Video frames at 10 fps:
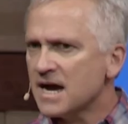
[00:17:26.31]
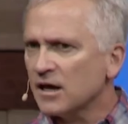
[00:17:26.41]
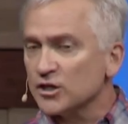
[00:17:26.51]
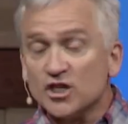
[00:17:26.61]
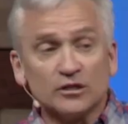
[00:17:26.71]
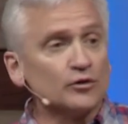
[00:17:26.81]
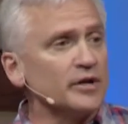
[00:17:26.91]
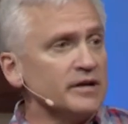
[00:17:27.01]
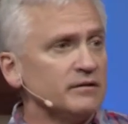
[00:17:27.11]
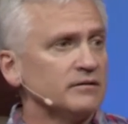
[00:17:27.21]
Our
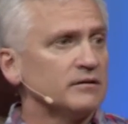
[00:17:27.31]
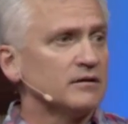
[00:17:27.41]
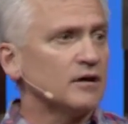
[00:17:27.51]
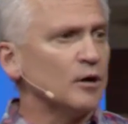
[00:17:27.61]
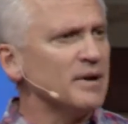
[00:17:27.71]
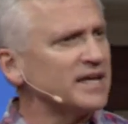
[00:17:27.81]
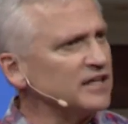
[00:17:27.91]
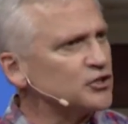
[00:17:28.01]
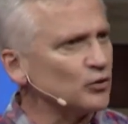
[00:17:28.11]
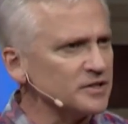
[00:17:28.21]
children are
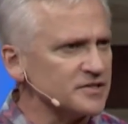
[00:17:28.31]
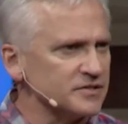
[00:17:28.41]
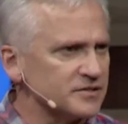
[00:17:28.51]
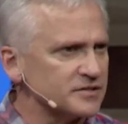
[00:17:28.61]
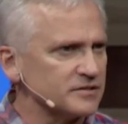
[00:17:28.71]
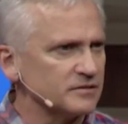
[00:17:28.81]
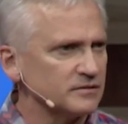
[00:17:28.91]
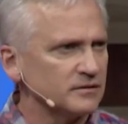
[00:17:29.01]
making choices